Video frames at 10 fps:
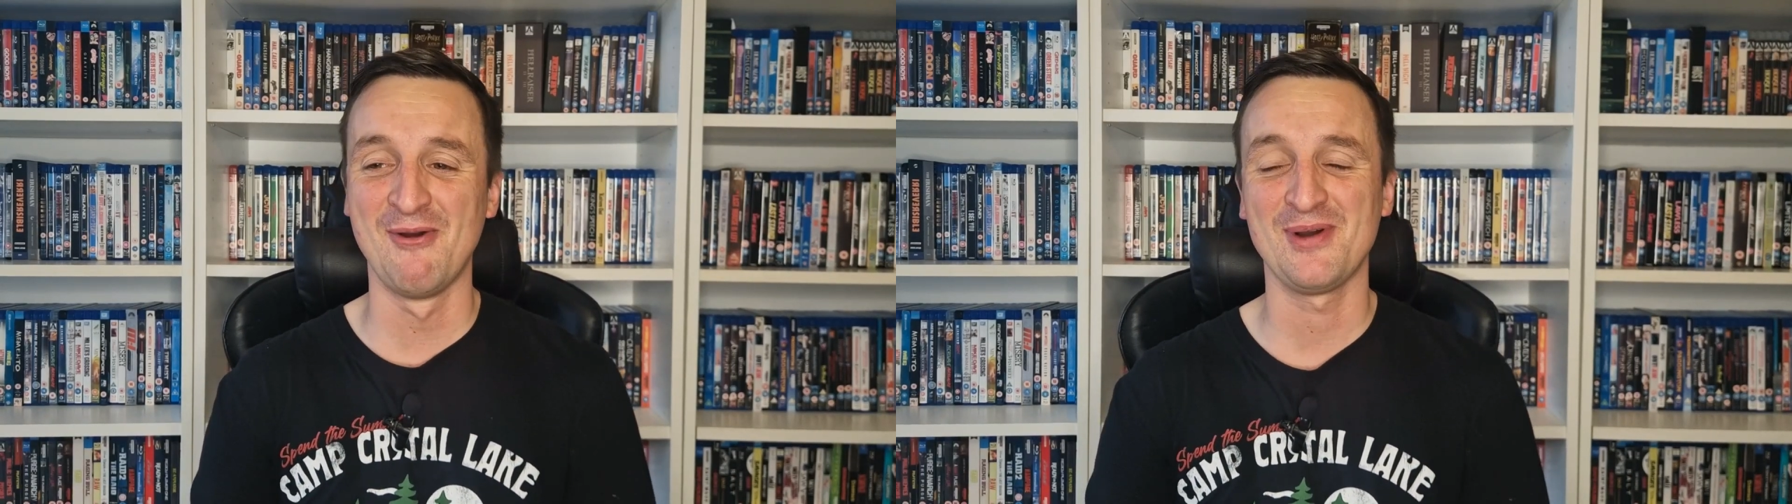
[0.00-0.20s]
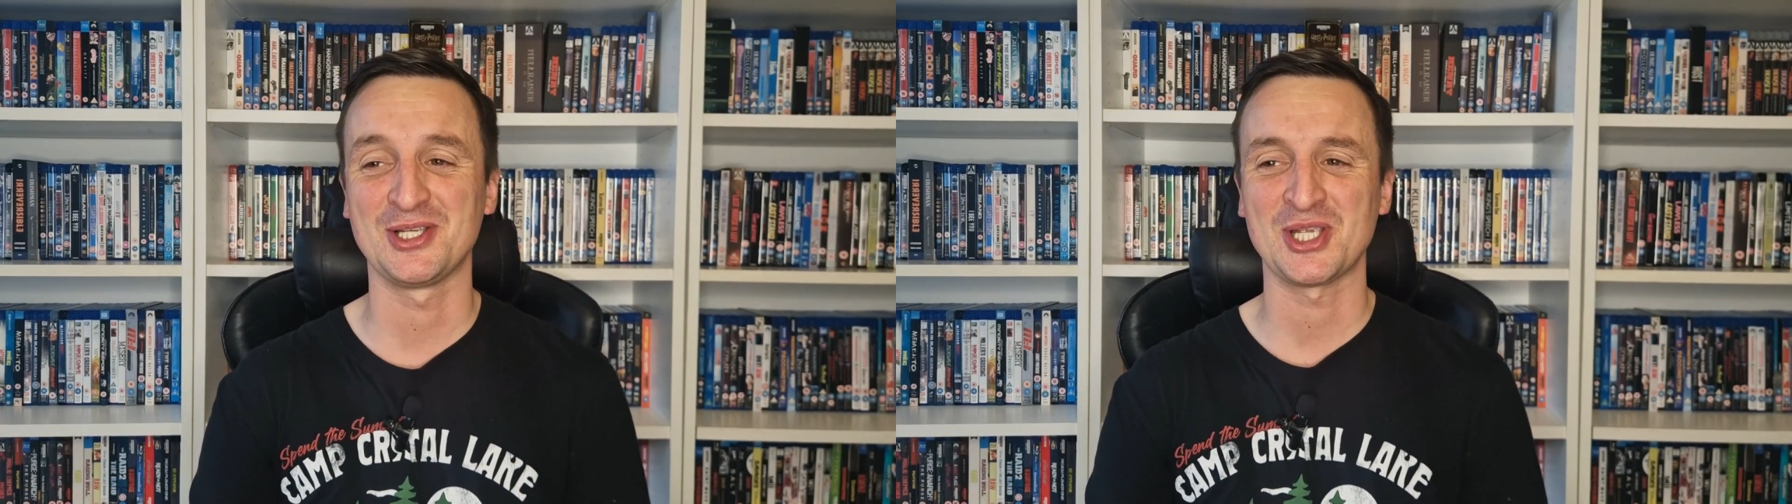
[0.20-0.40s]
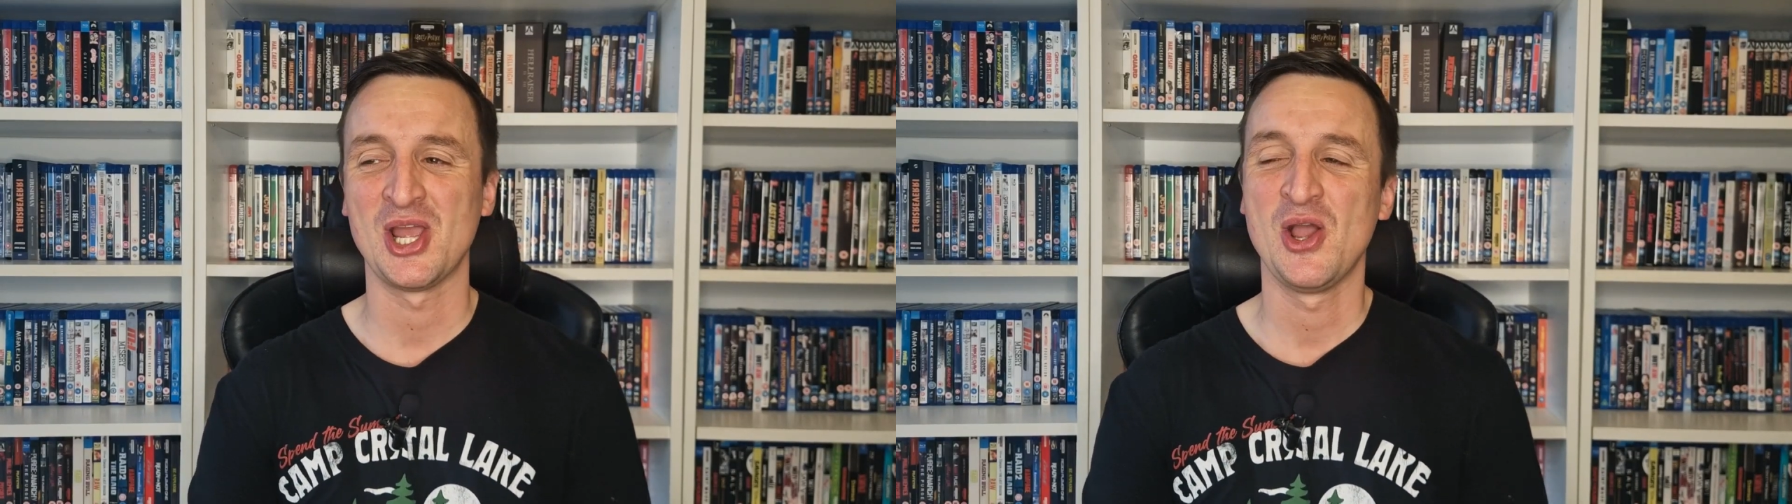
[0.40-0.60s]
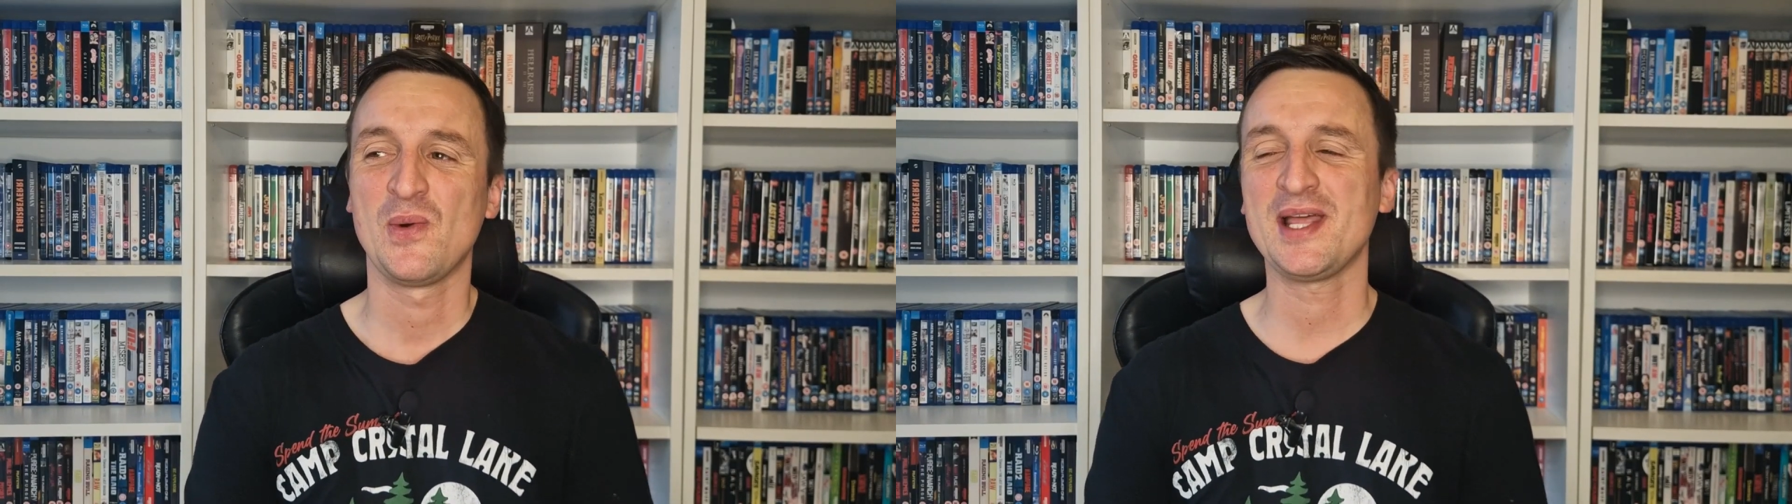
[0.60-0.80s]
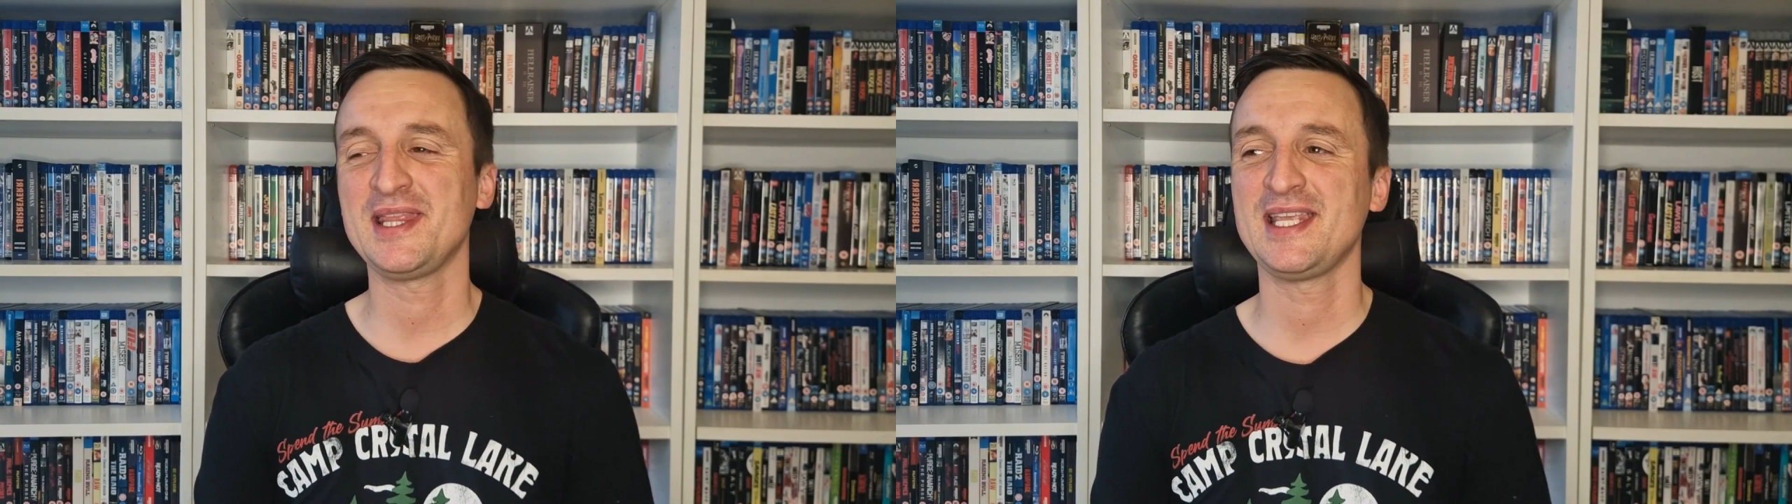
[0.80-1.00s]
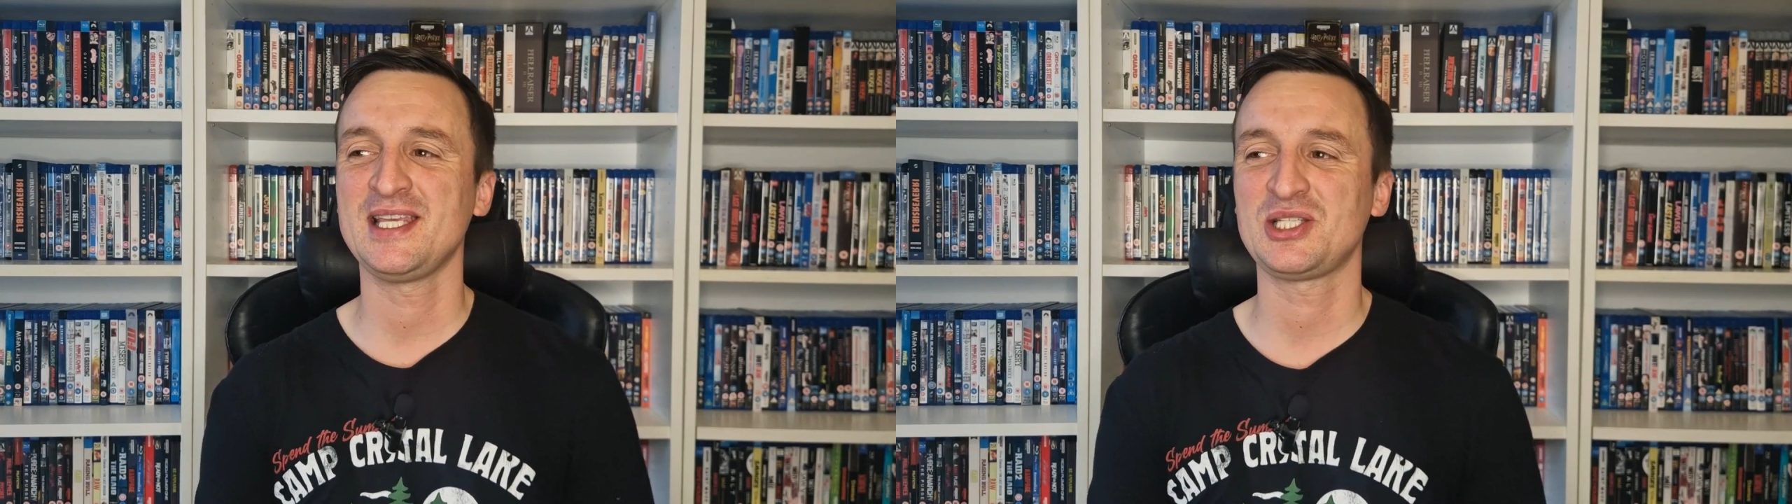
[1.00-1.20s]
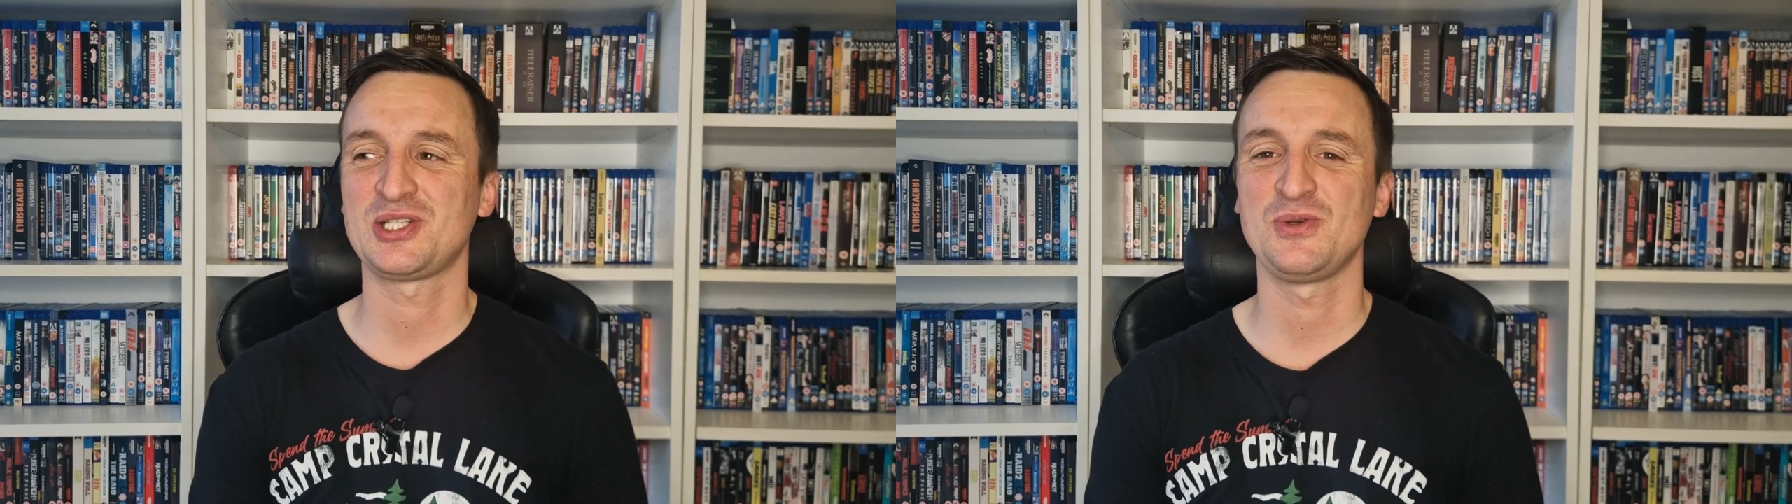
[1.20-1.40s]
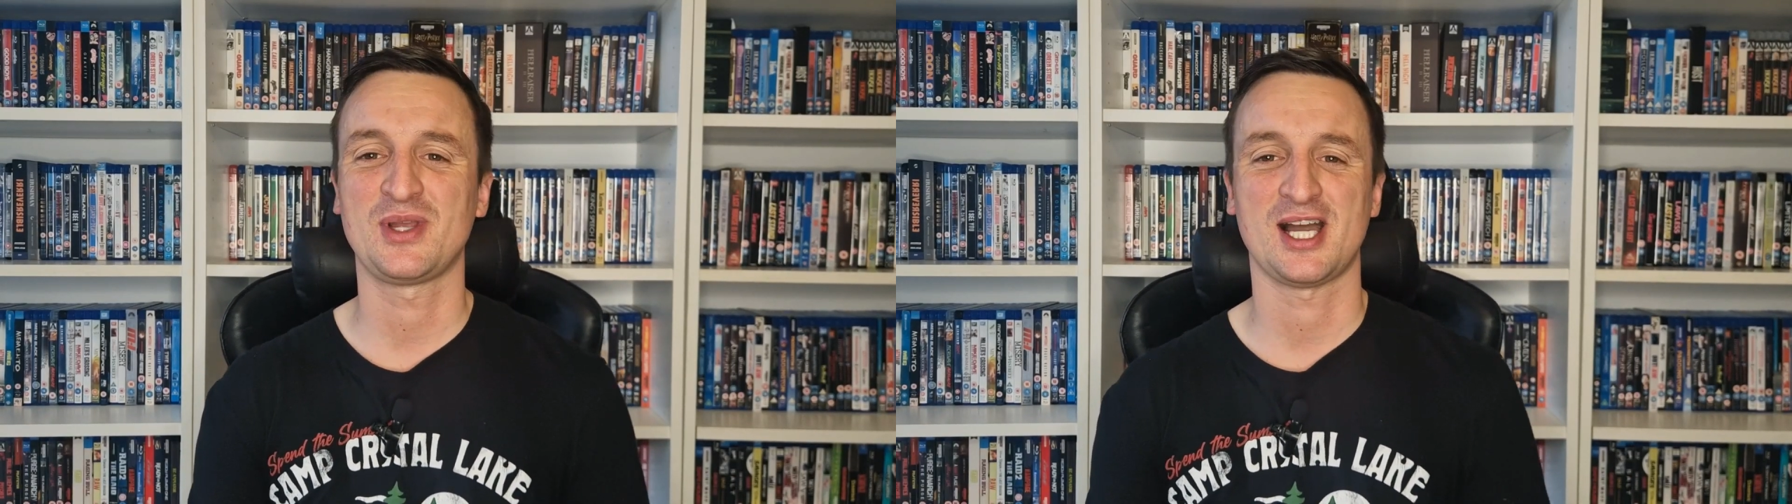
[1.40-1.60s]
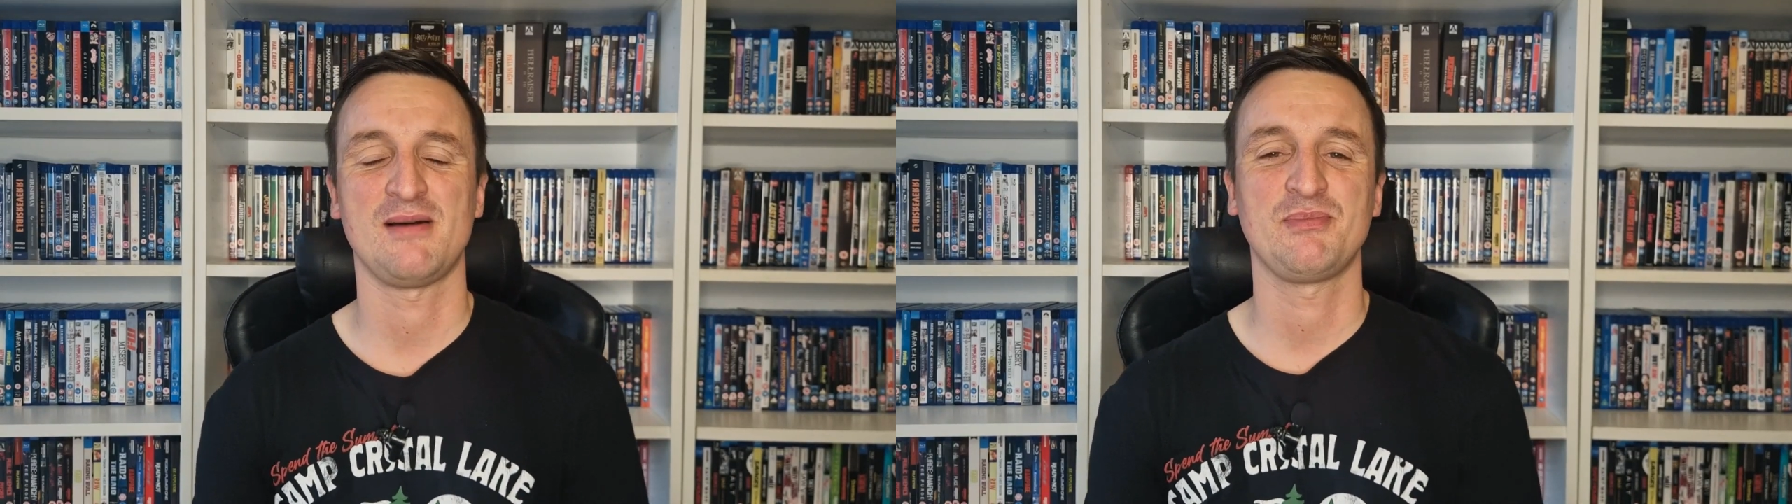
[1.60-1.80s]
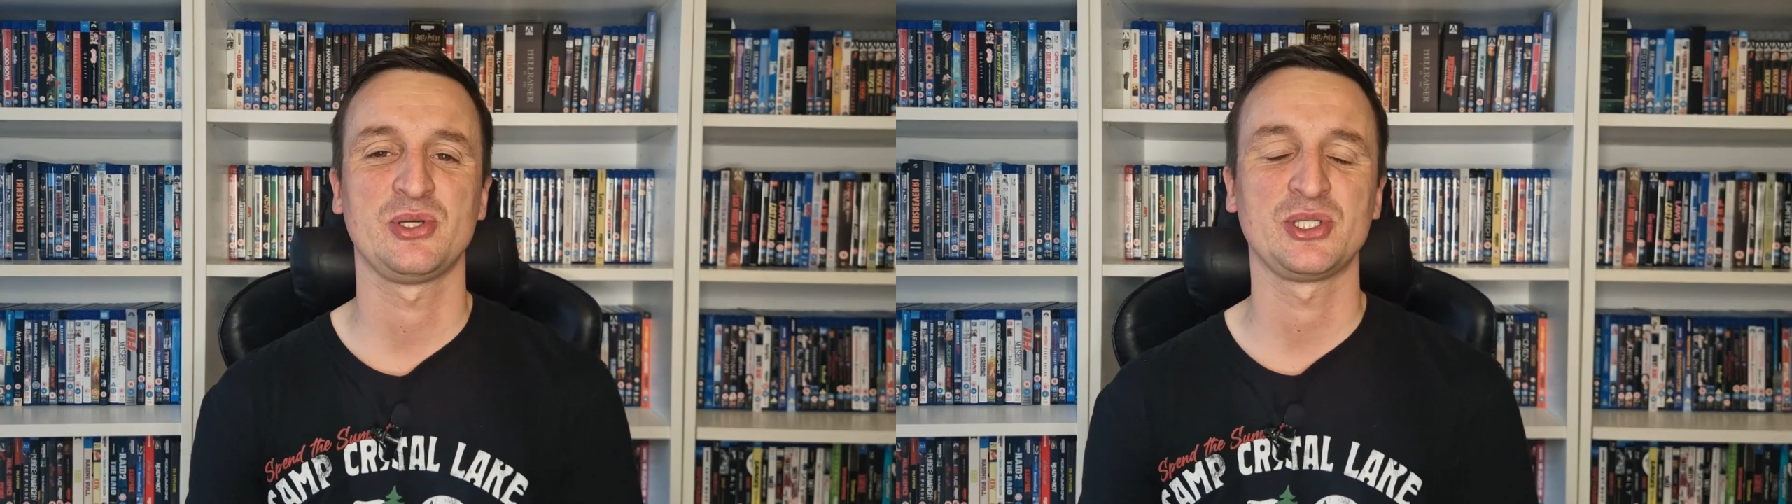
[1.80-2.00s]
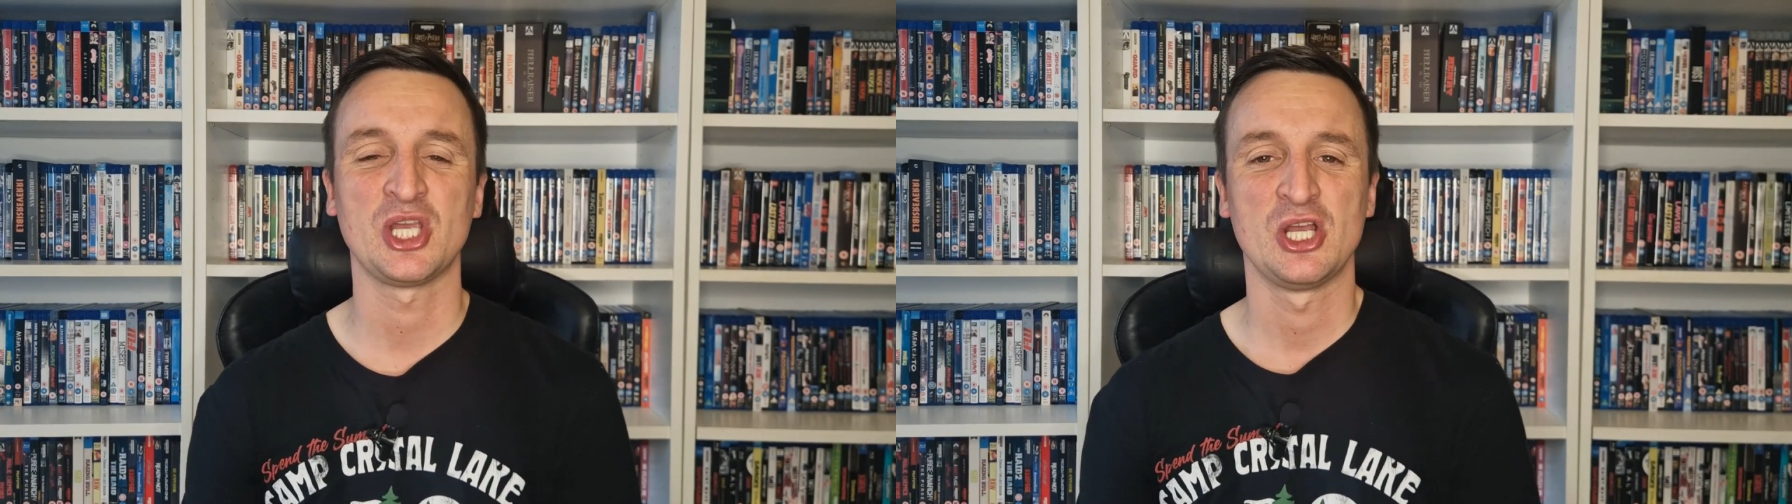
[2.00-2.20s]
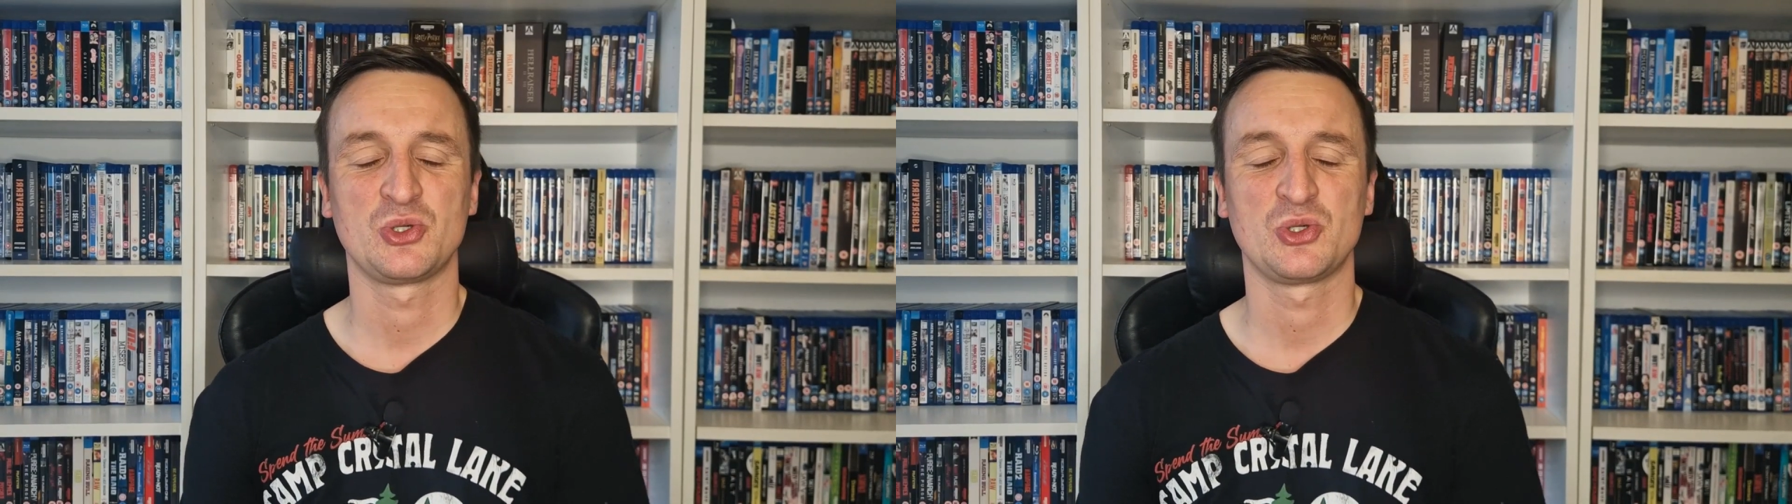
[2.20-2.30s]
was when these two campers